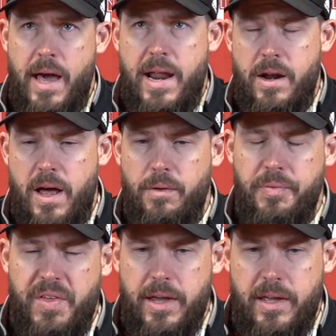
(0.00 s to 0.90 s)
Yeah, and I
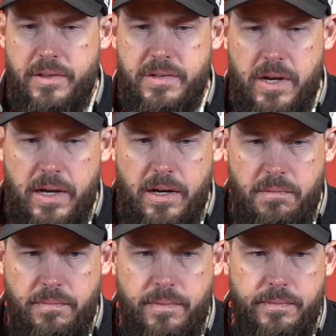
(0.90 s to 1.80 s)
don't think it's,
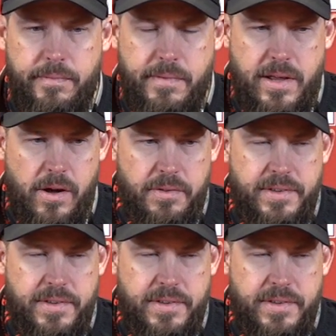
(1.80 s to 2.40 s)
you know,